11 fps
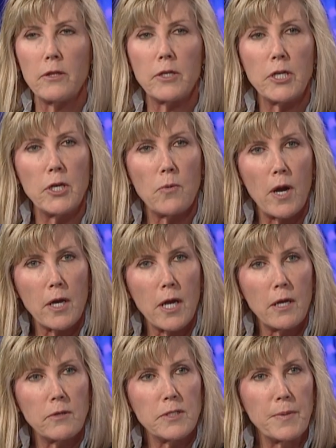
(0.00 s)
the QR
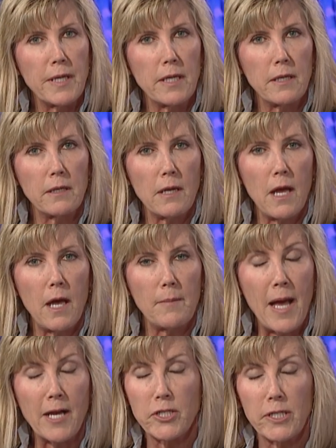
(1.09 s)
code's been
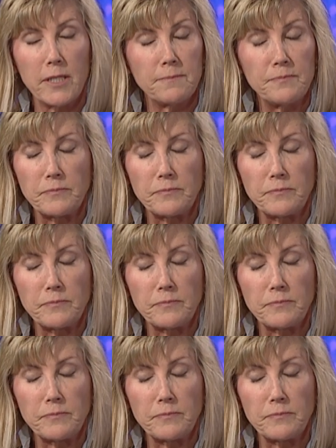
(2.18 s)
actually